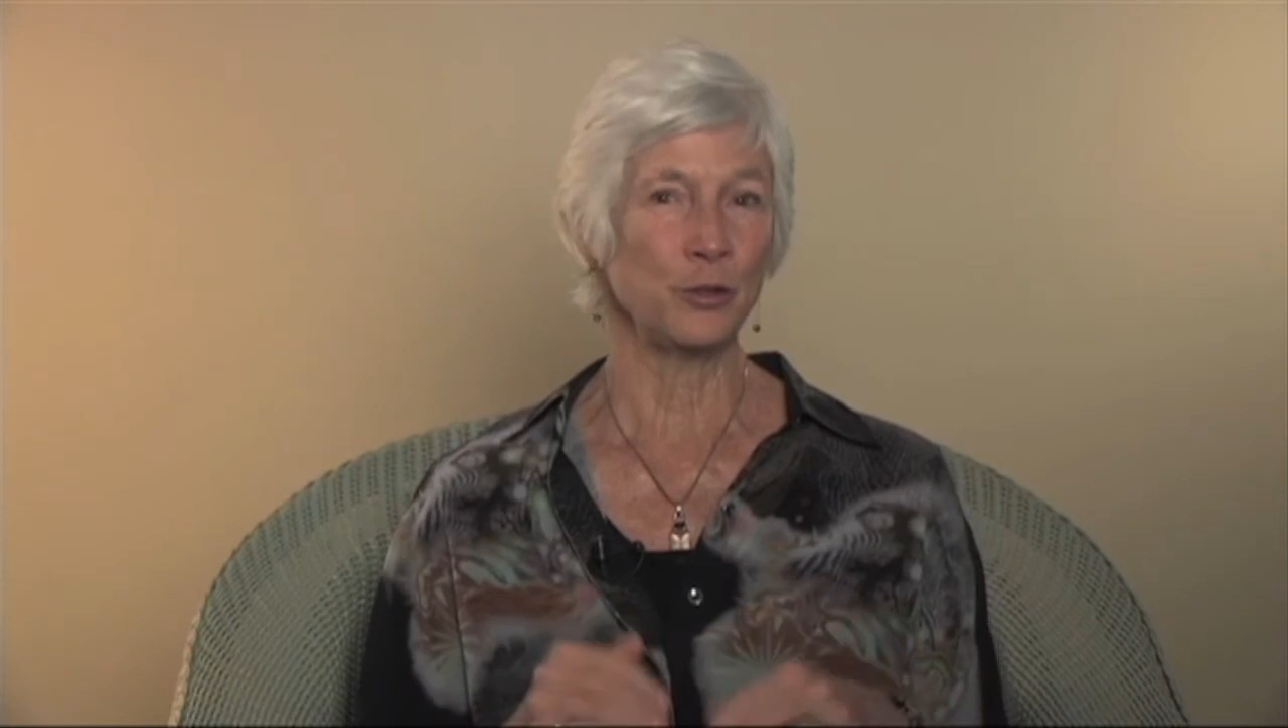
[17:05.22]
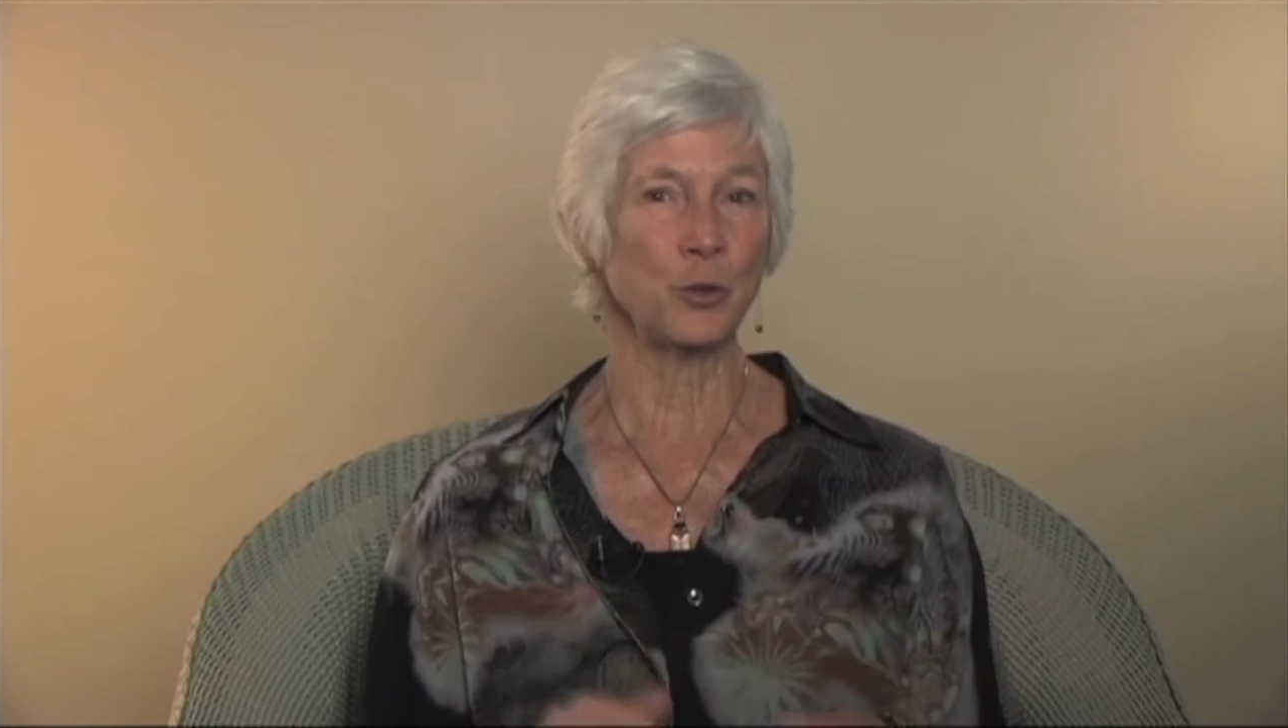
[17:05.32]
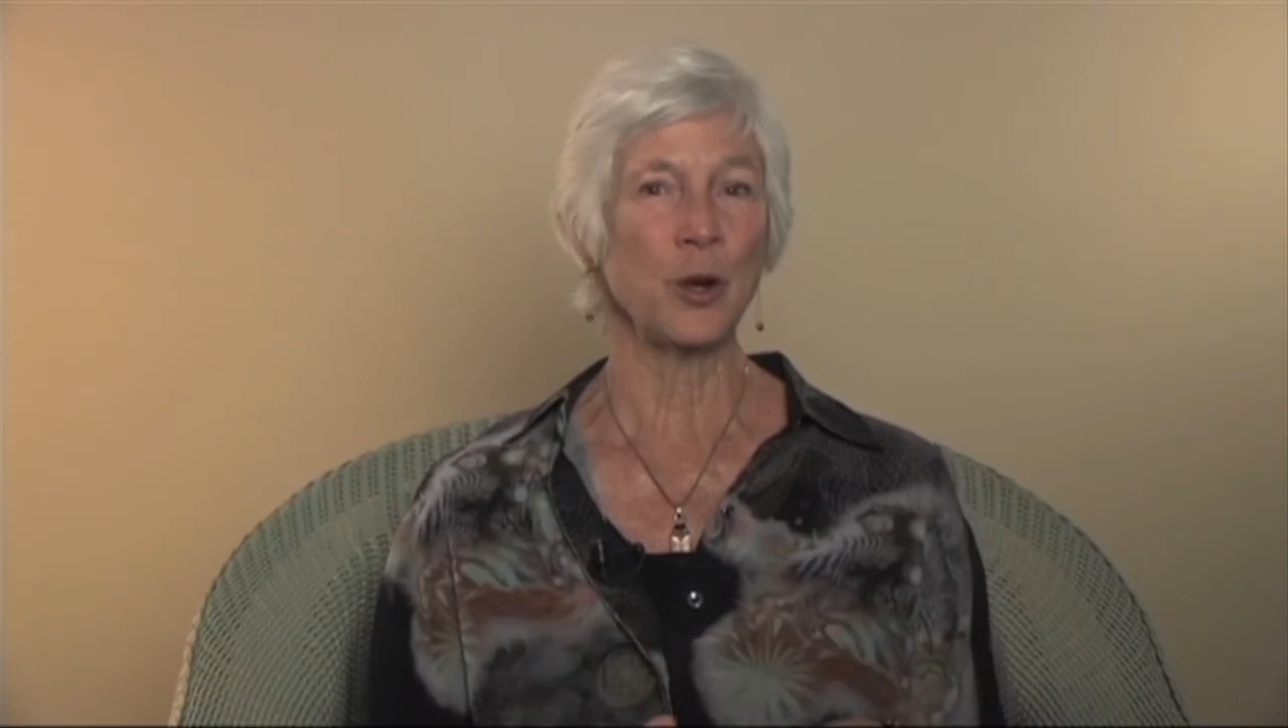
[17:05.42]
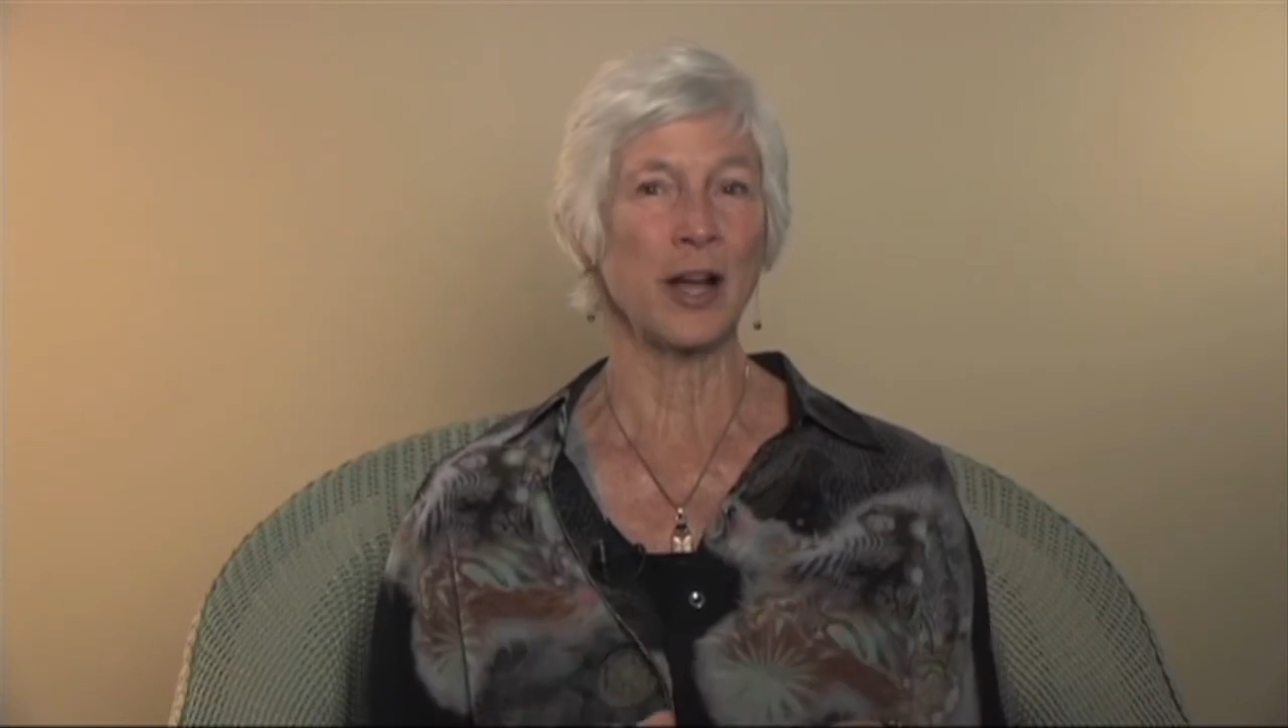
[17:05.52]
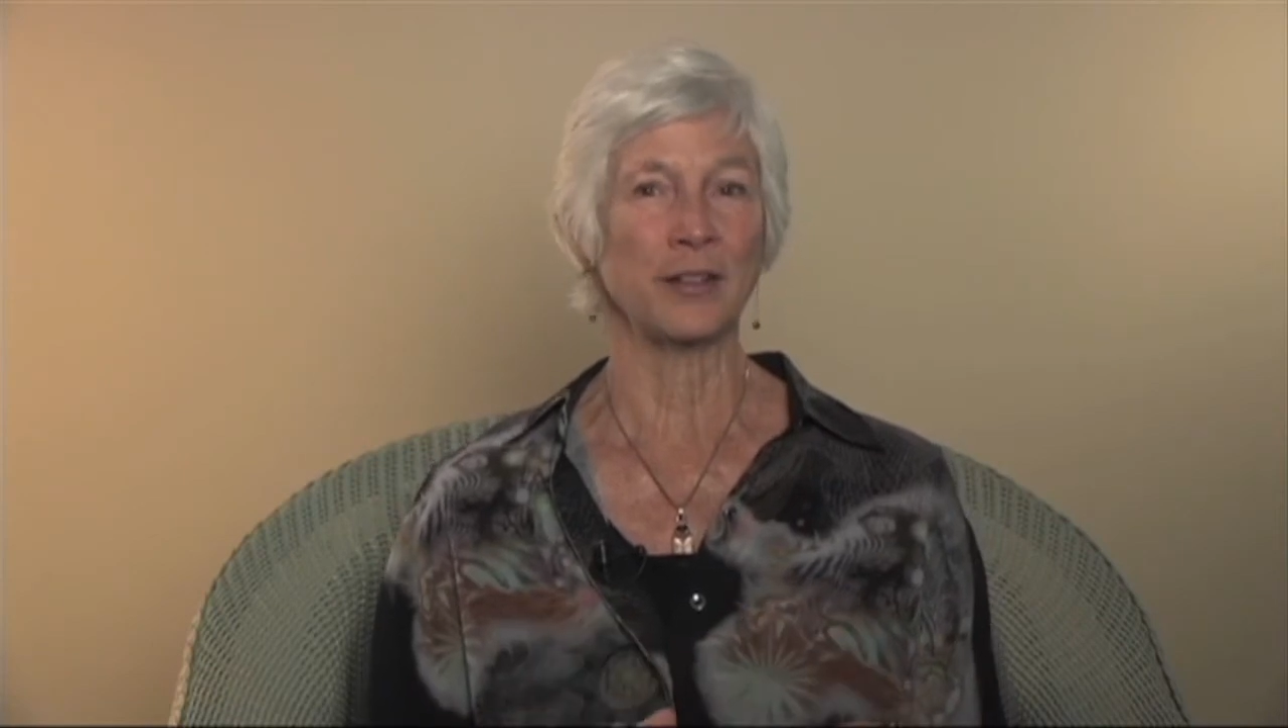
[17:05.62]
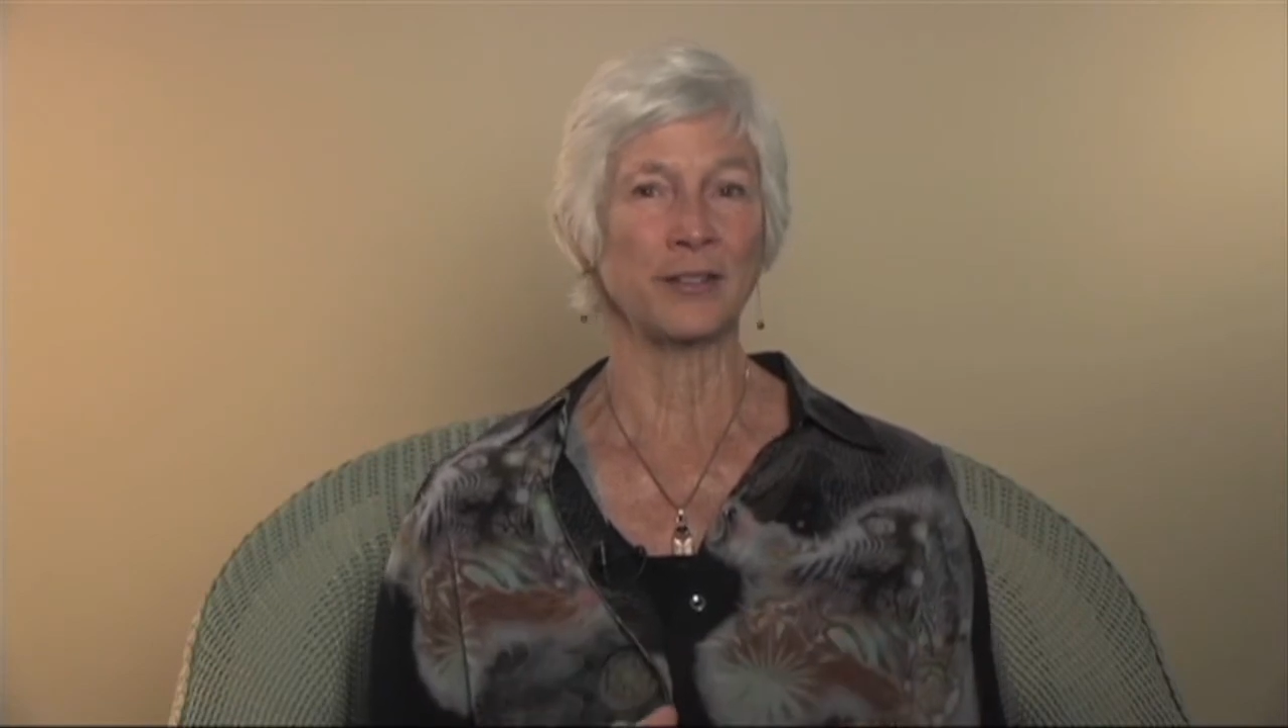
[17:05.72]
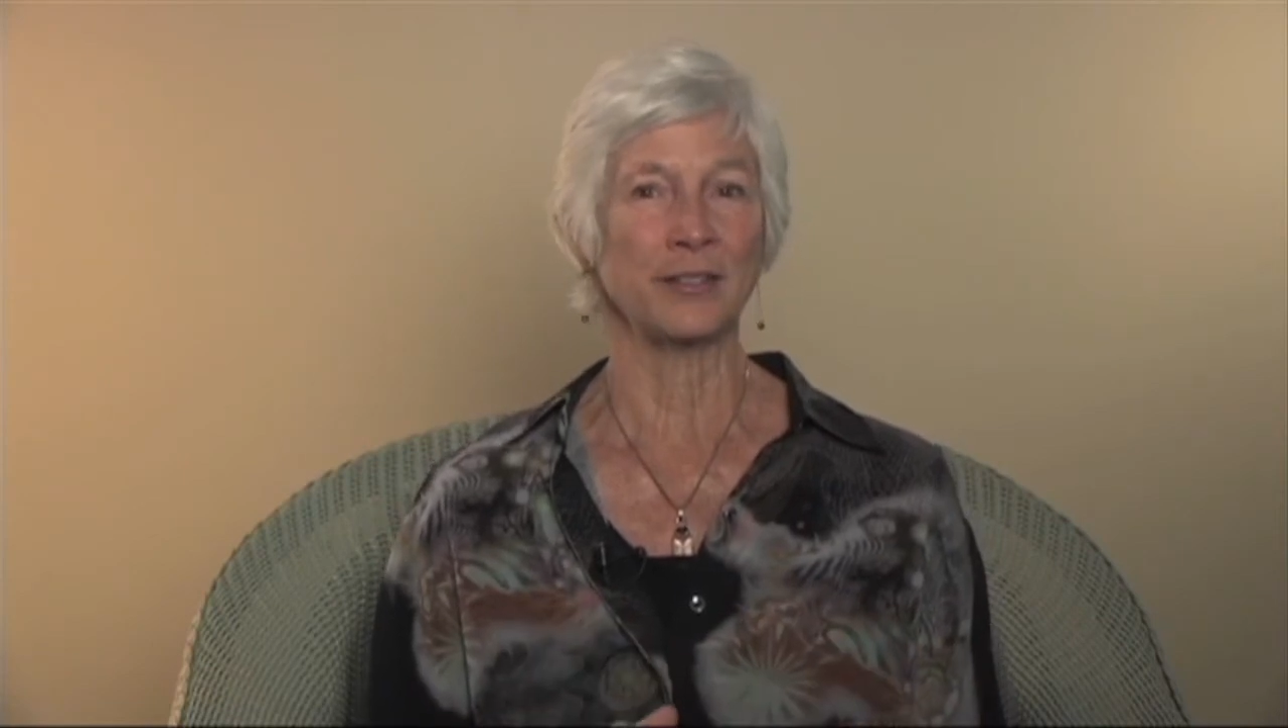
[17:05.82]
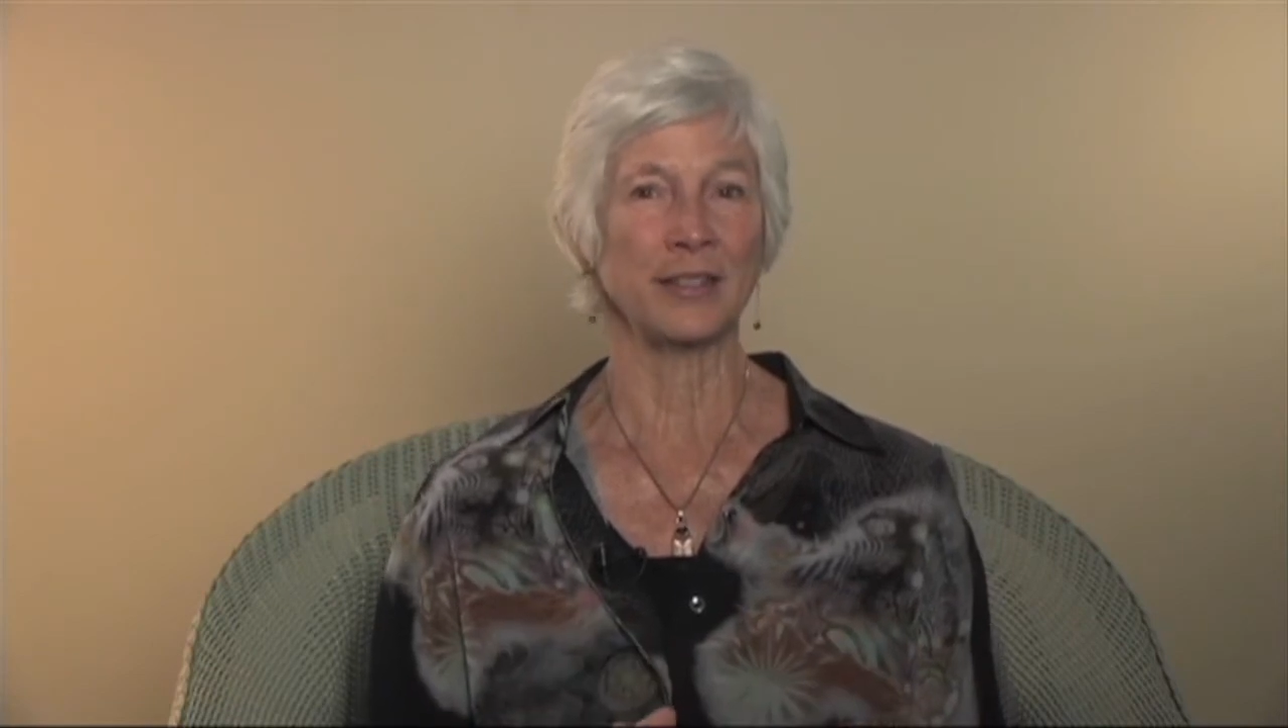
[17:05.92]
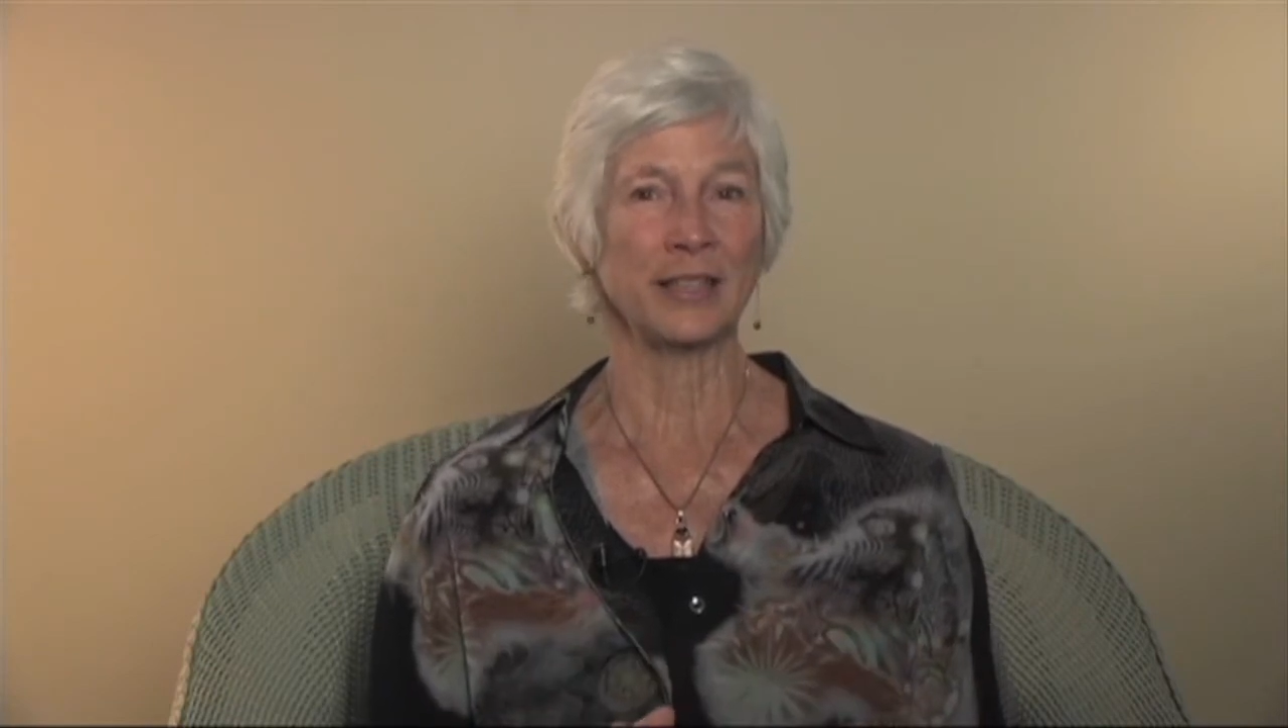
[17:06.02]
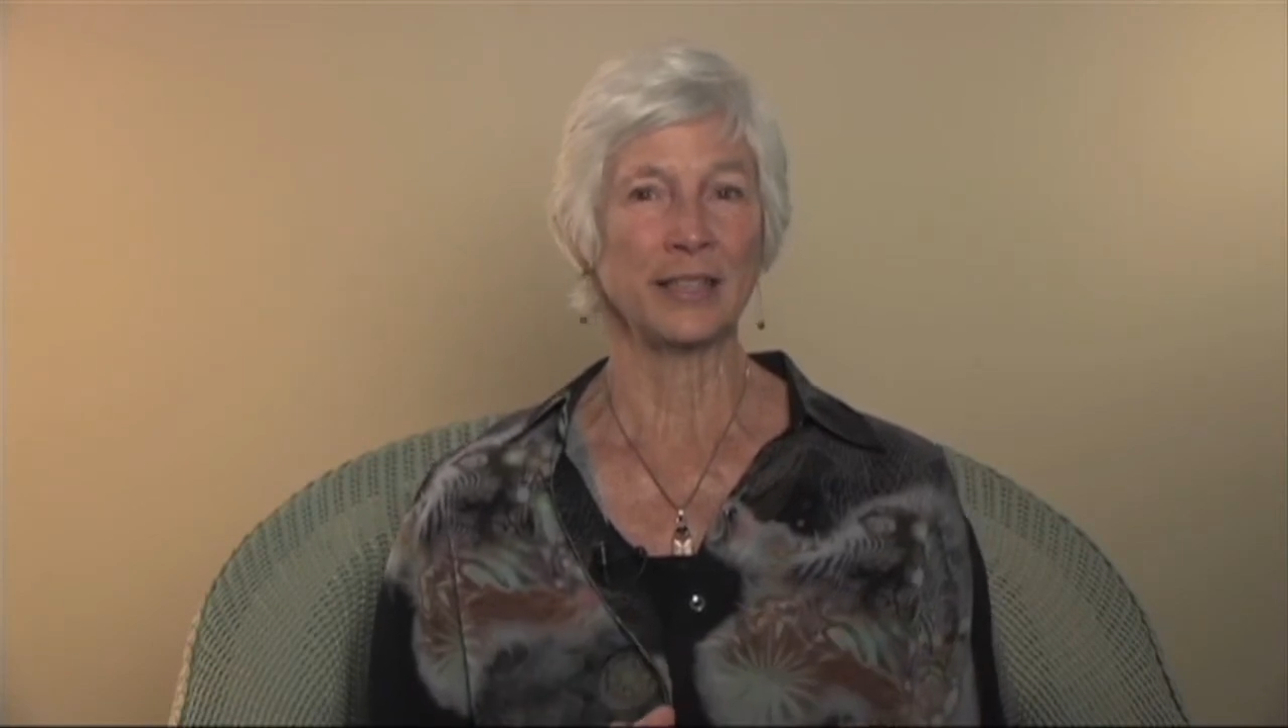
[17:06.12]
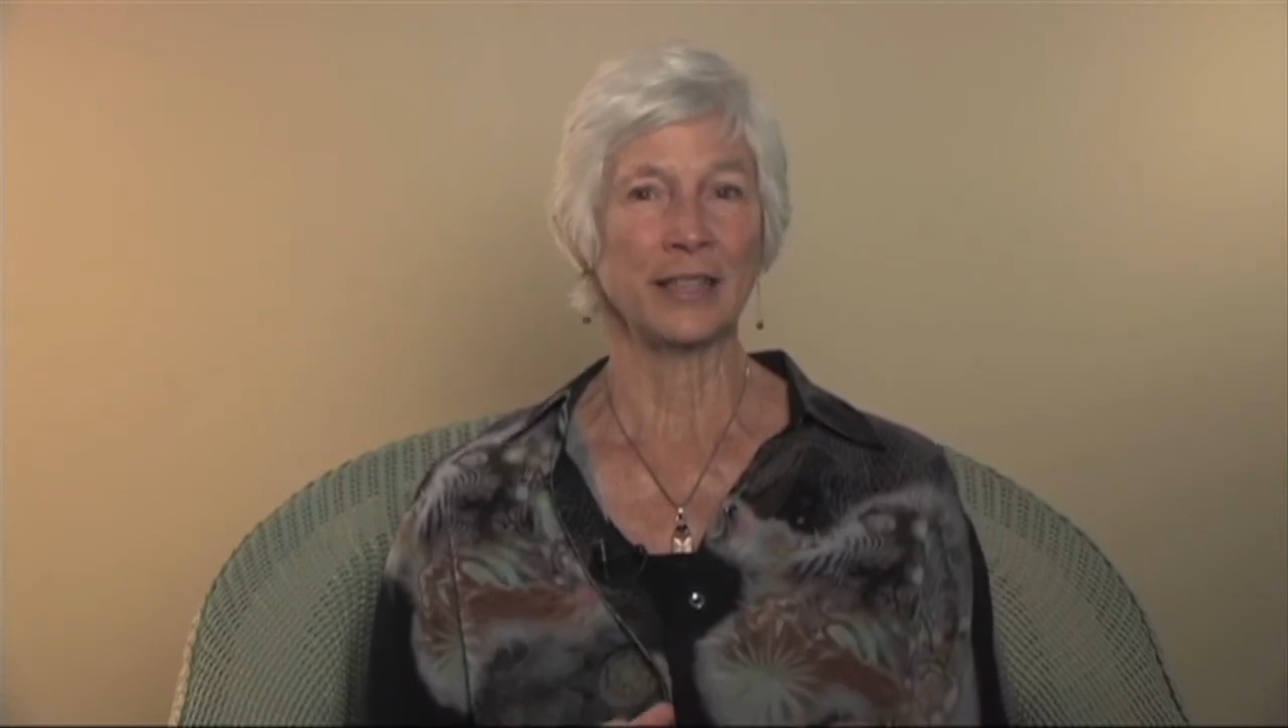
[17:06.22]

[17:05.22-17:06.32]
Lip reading: trust